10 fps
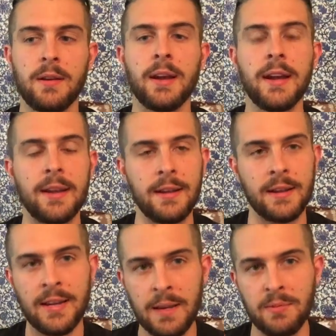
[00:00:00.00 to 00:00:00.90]
and
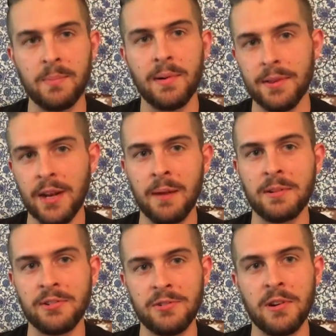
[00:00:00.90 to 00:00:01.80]
it keeps building up
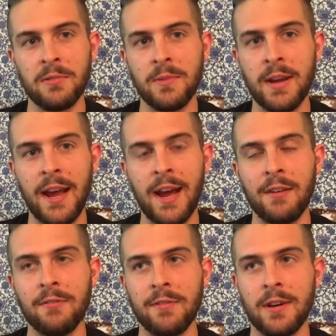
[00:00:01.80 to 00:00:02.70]
because you
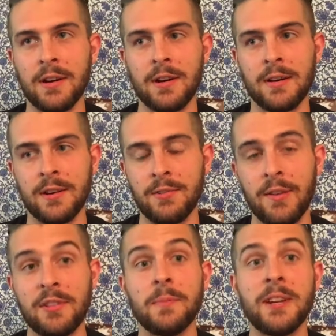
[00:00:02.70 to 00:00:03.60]
have
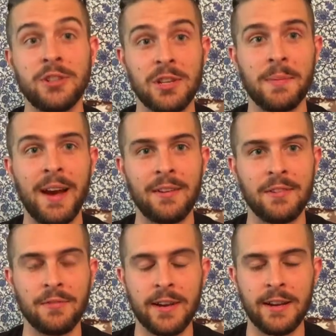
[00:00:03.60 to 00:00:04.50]
a diminished
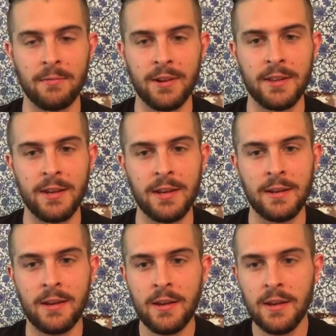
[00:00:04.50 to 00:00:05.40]
capacity for getting rid of the
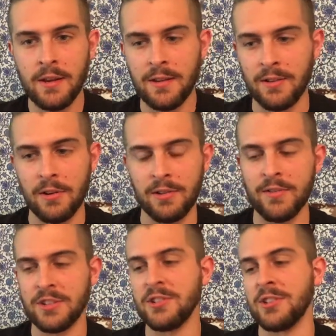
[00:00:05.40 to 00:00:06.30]
heat. So it's a
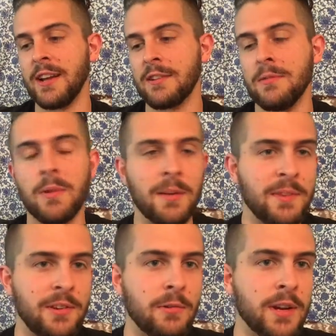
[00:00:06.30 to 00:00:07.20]
vicious cycle, and what I've
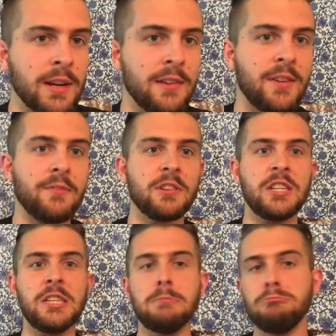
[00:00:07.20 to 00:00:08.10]
been doing is
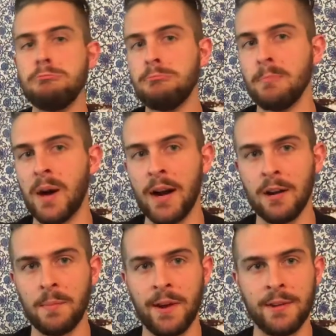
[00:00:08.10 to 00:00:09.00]
every
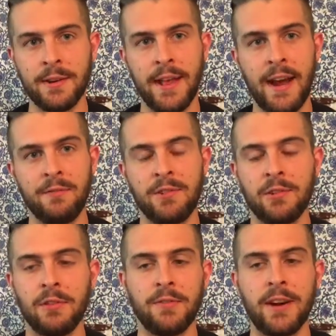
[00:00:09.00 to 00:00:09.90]
mile and a half or
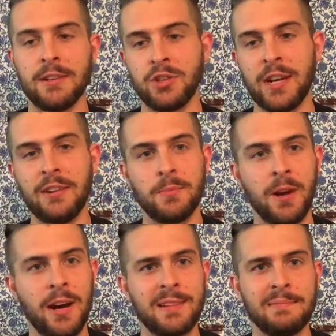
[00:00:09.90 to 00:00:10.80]
so, I'll find a shady
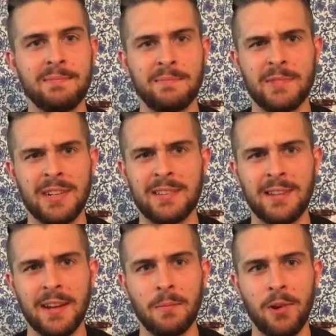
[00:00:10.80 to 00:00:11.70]
spot and like
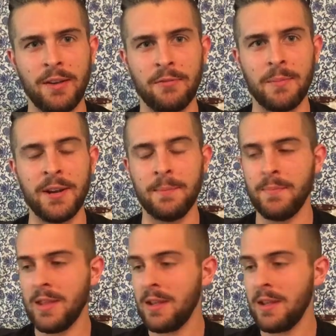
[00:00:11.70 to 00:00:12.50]
take a break for a minute.